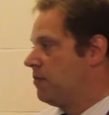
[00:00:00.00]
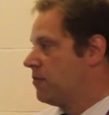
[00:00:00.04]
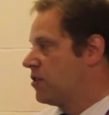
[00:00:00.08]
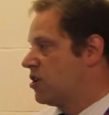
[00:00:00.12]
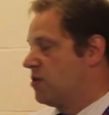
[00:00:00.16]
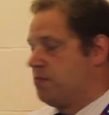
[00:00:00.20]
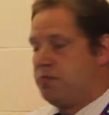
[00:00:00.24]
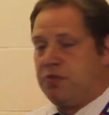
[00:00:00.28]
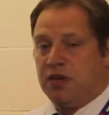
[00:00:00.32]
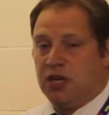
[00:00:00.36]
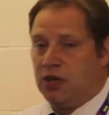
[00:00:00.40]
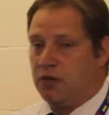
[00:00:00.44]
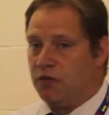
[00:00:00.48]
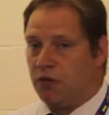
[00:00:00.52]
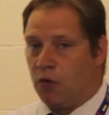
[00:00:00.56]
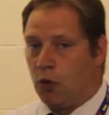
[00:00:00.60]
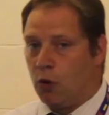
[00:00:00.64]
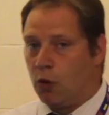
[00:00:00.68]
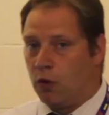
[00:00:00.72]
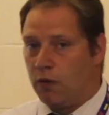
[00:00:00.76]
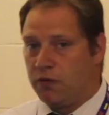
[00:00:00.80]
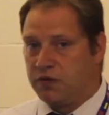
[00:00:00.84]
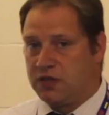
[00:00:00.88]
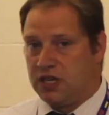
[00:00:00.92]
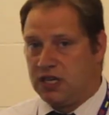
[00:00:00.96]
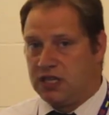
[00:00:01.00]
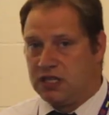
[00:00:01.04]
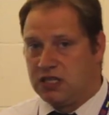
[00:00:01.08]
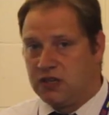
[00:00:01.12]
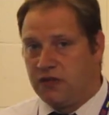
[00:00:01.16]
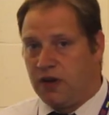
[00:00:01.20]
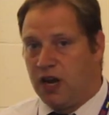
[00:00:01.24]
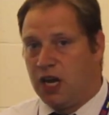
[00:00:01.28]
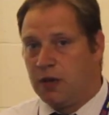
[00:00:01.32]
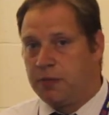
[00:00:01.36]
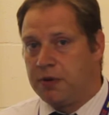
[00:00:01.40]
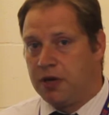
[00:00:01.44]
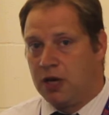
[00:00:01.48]
can be involved in,
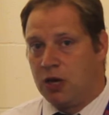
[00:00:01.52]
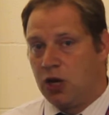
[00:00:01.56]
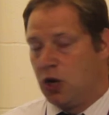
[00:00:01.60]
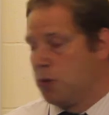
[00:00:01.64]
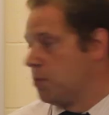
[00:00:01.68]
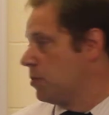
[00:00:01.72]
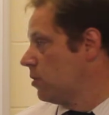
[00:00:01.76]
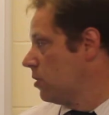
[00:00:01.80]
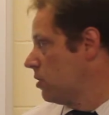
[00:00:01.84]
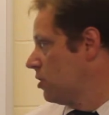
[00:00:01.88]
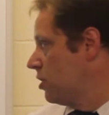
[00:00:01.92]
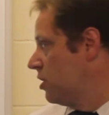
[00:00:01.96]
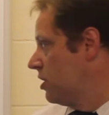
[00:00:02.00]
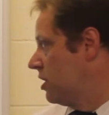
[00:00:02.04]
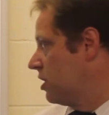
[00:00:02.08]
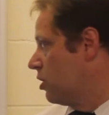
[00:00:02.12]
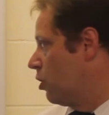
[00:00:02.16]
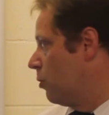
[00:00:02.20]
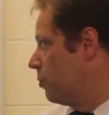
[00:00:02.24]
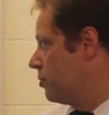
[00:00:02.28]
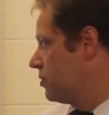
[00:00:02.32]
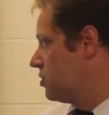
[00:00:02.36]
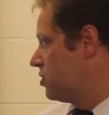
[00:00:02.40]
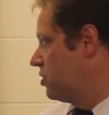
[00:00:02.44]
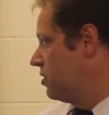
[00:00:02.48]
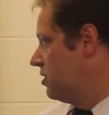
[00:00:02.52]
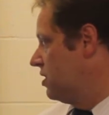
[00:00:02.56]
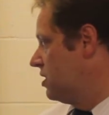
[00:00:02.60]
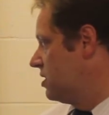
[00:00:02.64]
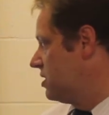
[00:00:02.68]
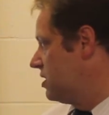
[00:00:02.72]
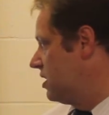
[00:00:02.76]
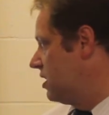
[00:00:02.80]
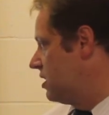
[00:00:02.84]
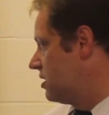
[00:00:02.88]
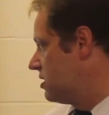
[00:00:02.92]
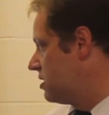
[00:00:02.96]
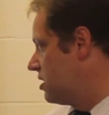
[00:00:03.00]
developing global learning
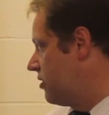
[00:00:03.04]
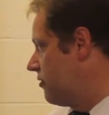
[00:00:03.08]
opportunities.